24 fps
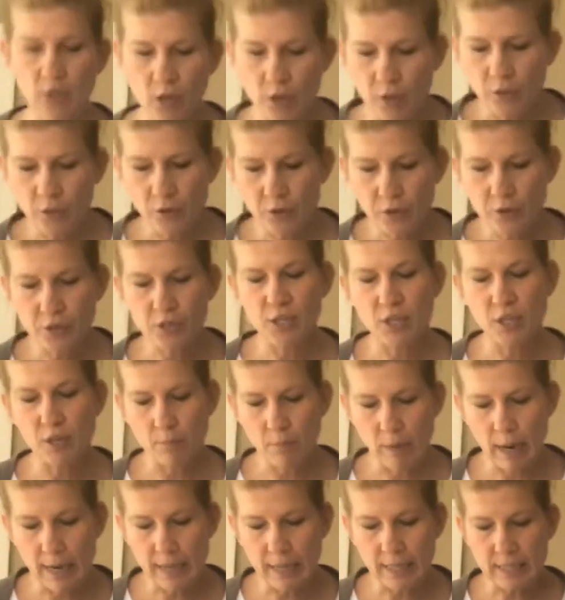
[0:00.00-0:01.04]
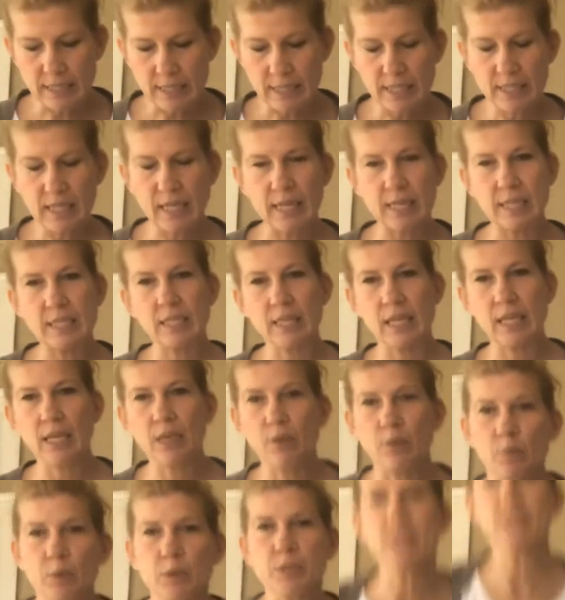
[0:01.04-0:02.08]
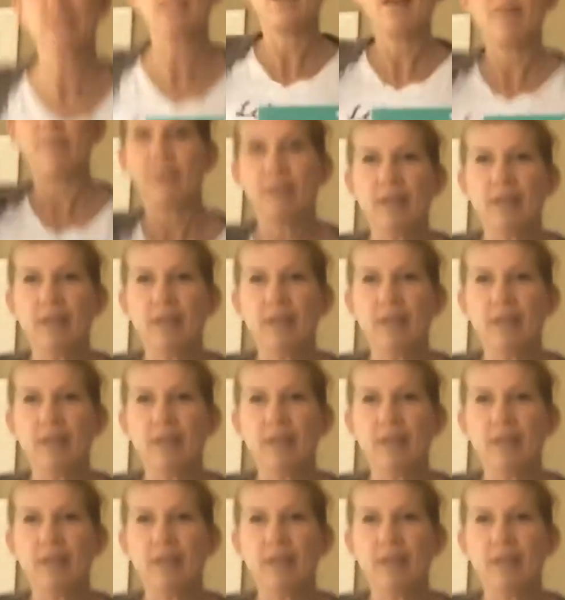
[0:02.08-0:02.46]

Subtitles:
13 minus 6 equals 7.